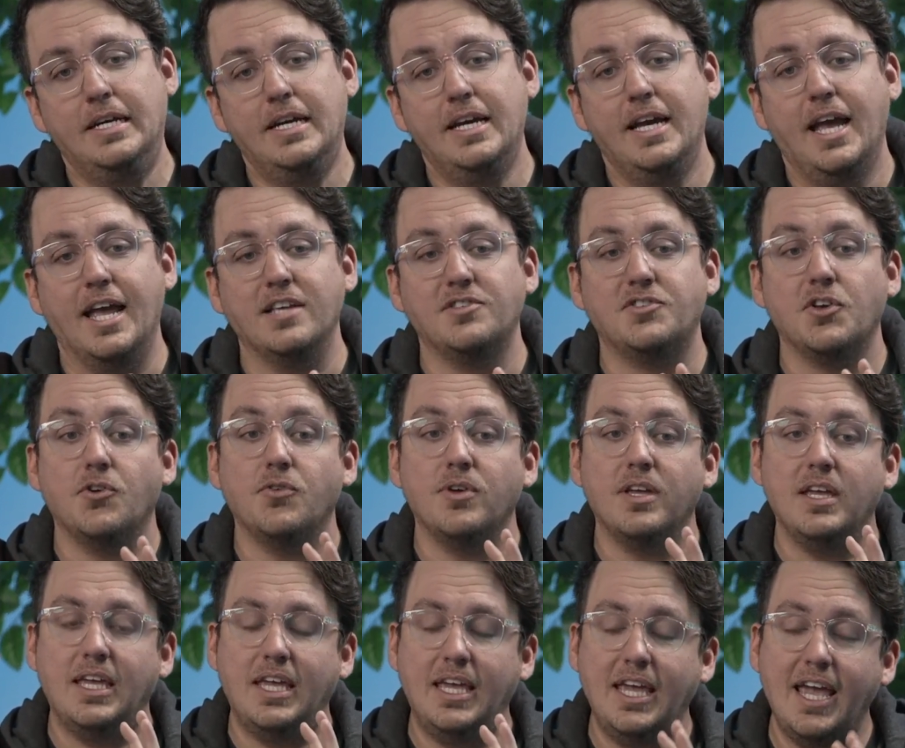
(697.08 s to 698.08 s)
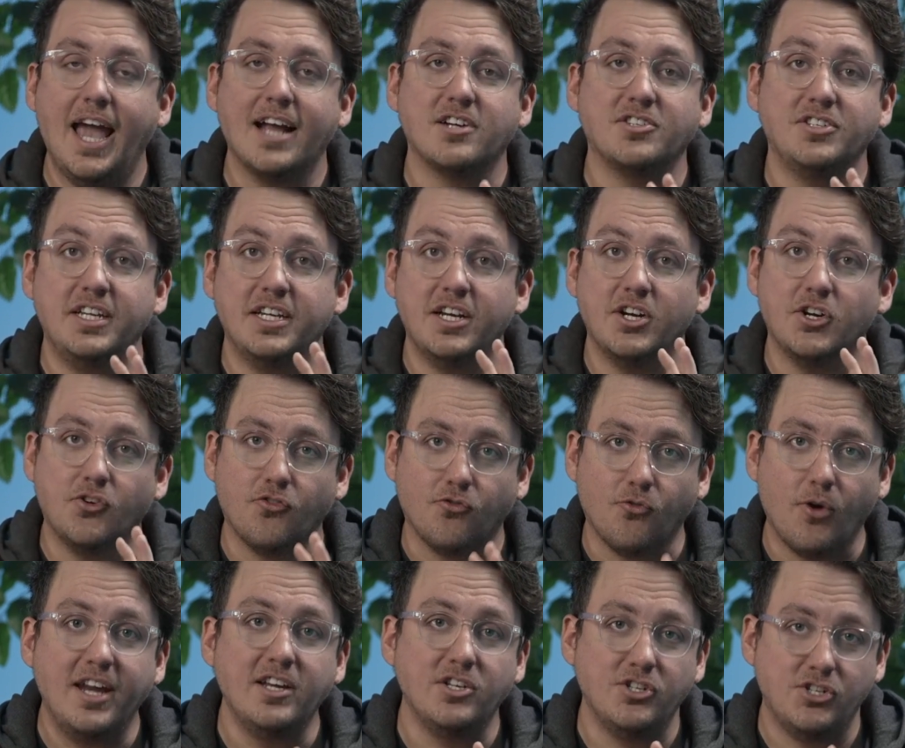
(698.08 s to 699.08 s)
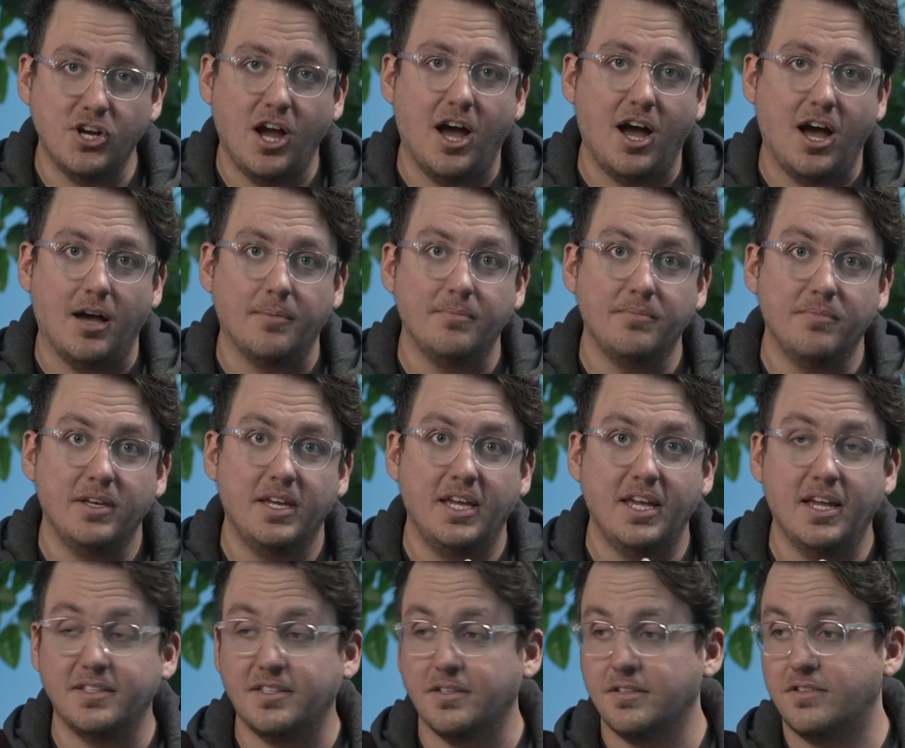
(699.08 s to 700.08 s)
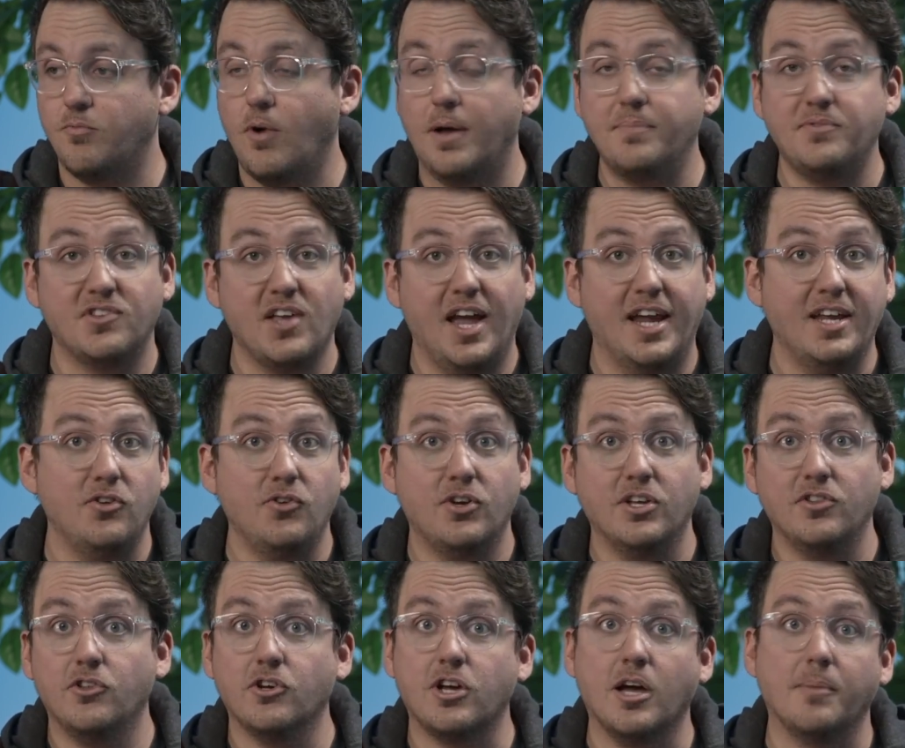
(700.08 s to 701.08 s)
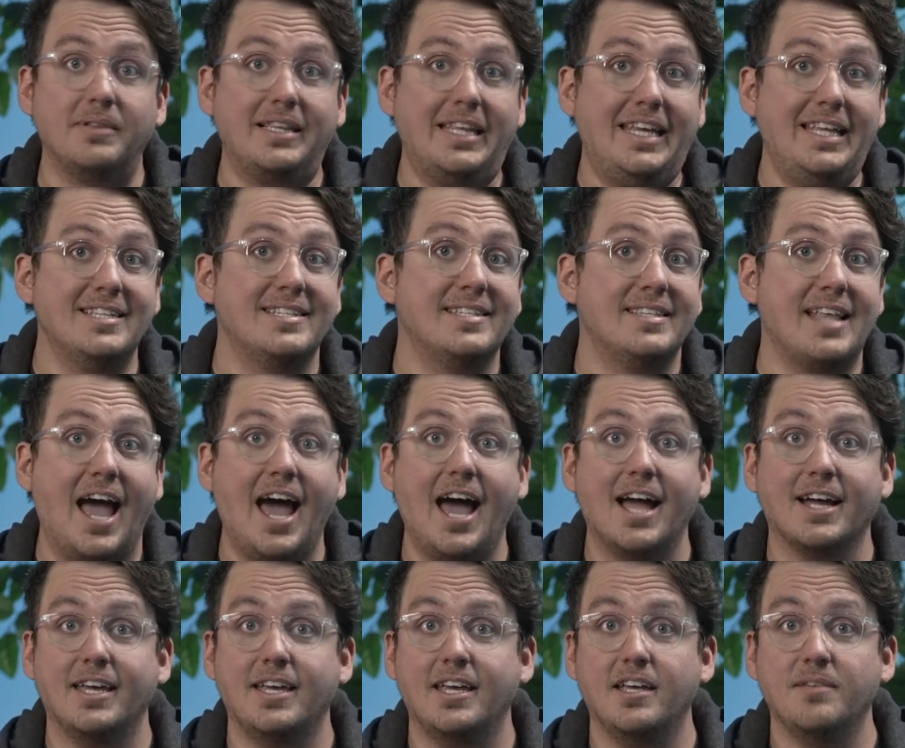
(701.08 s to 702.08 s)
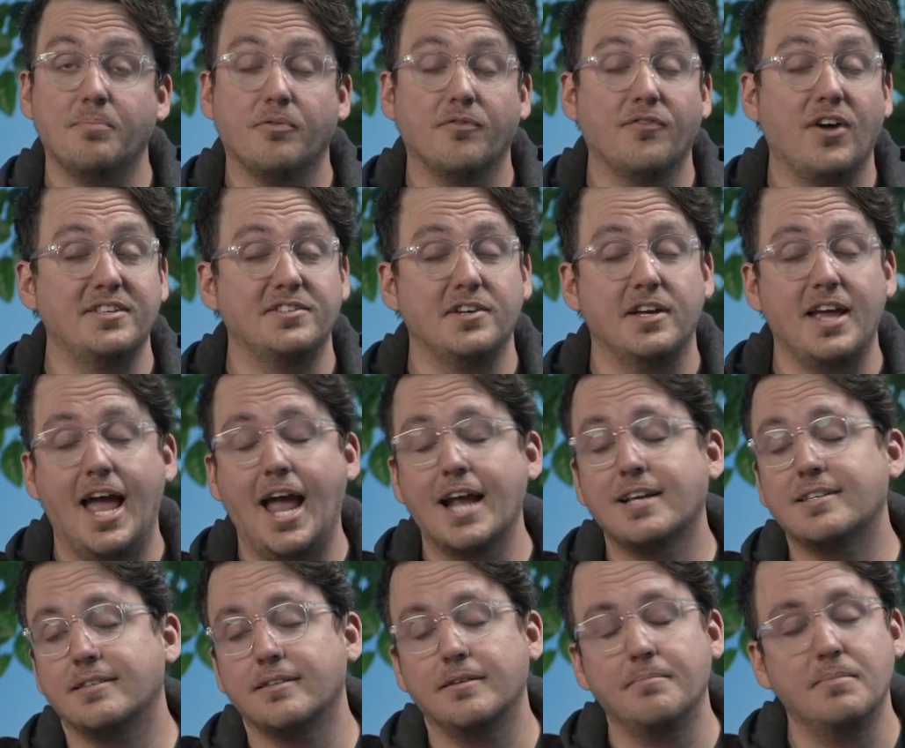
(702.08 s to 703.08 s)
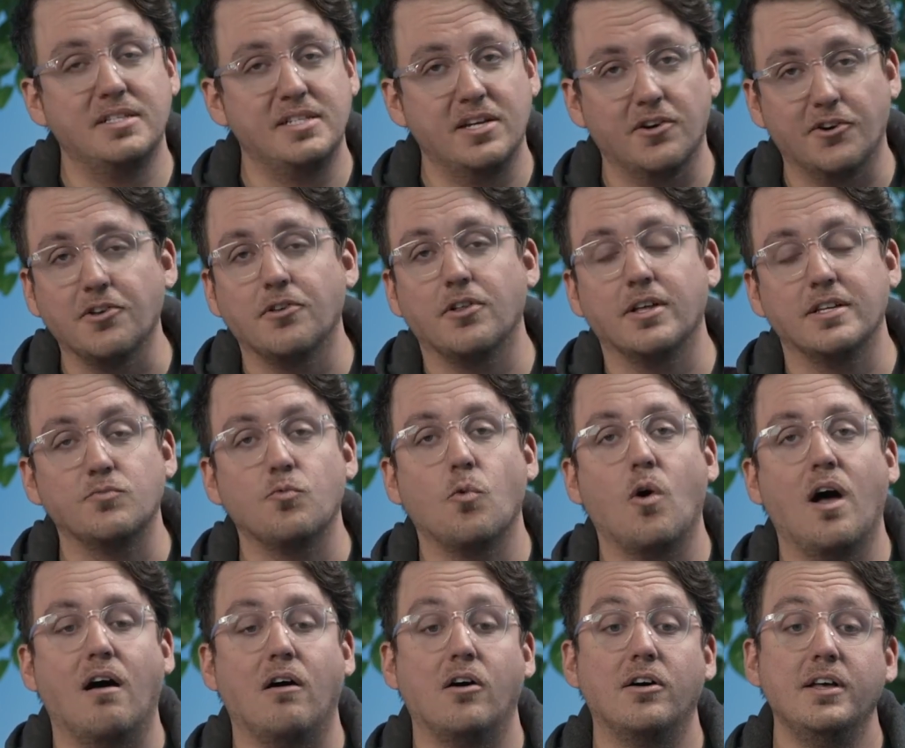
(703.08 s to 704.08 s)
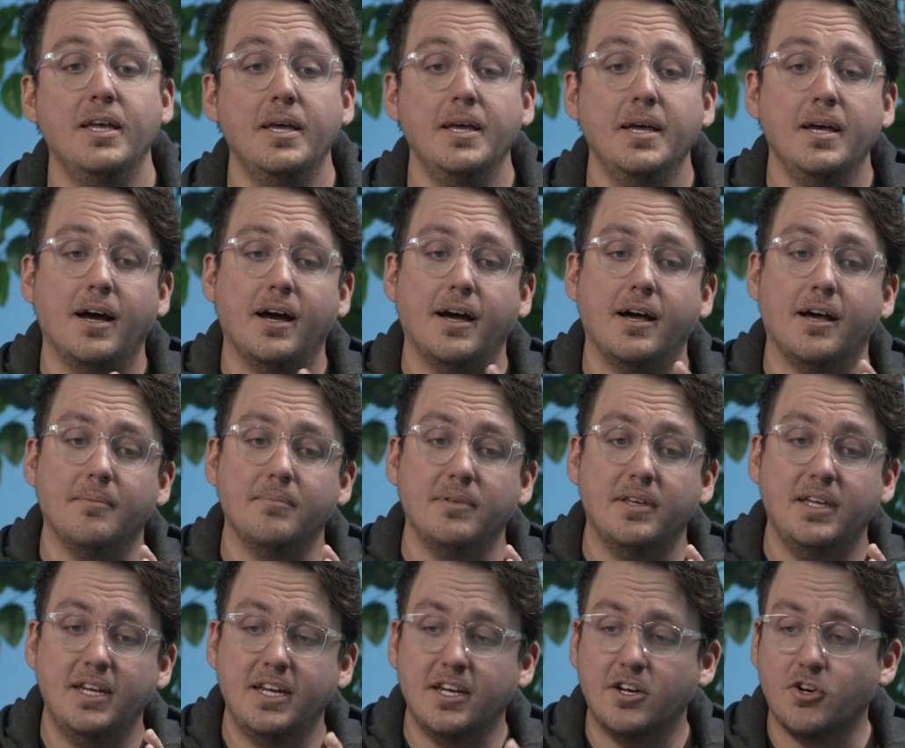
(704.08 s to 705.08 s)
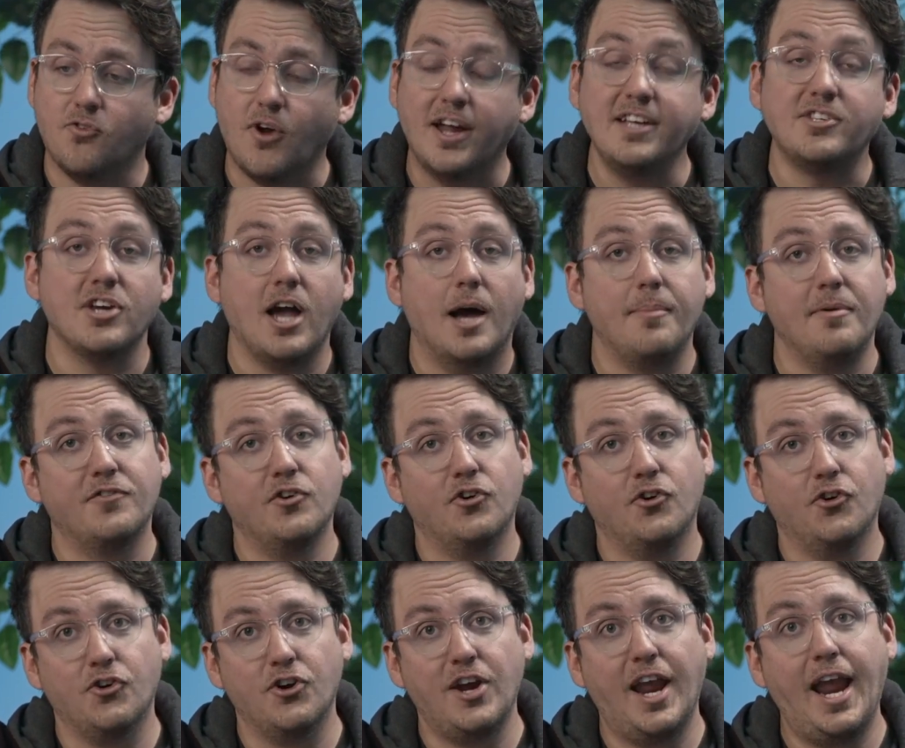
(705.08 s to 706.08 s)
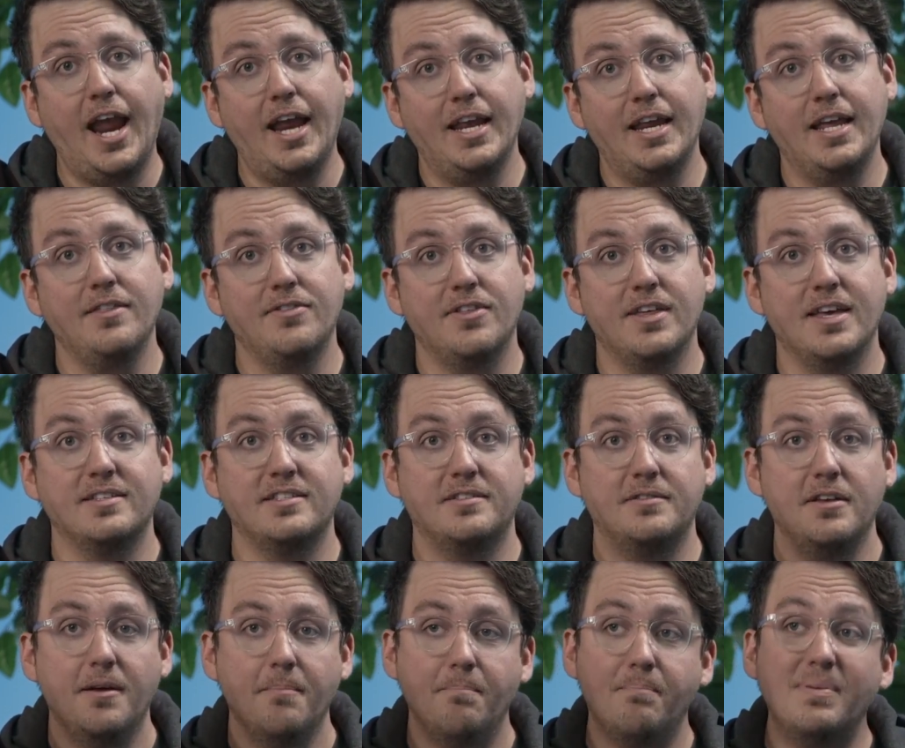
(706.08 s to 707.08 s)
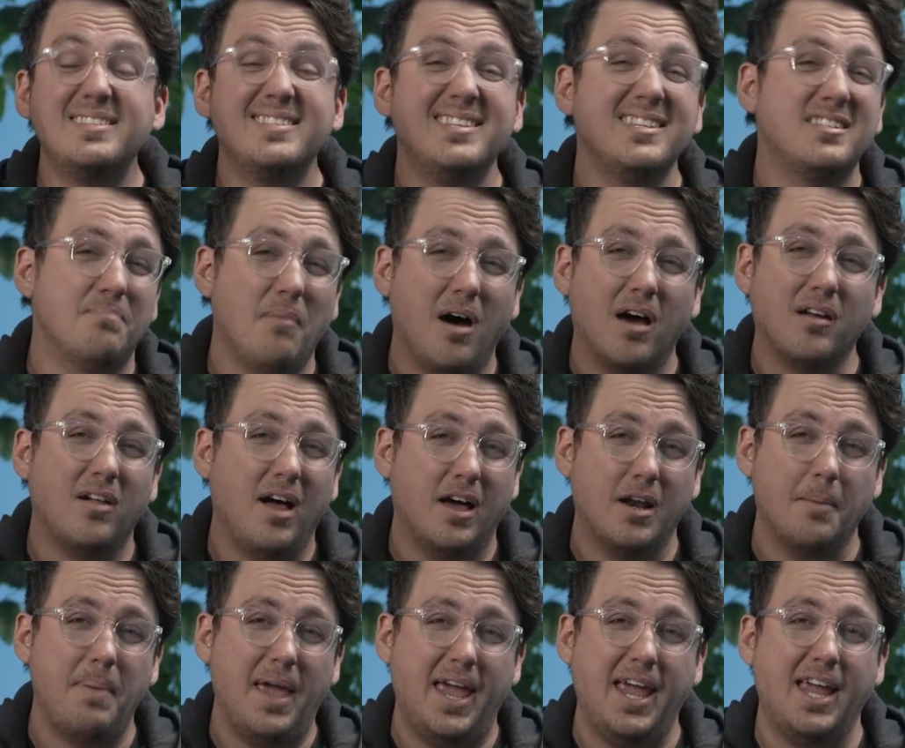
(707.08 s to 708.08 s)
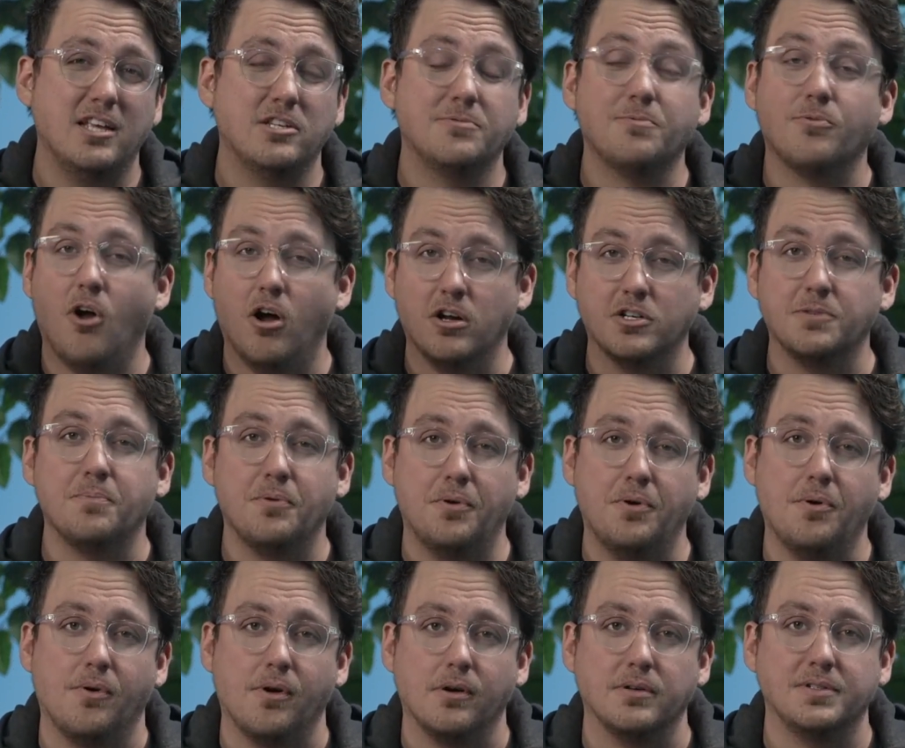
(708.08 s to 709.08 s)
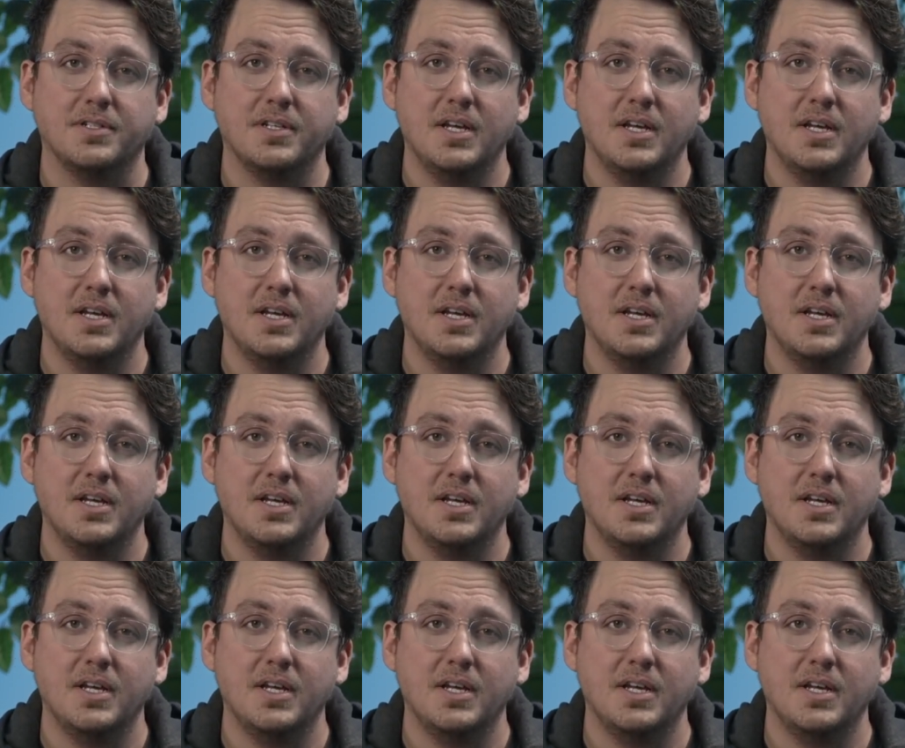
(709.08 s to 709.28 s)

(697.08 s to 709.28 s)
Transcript: And so he actually did a great job. He has this website, you can look up Lean Stack. He provides excellent material as well. He did a great job of creating this business model on a page for entrepreneurs.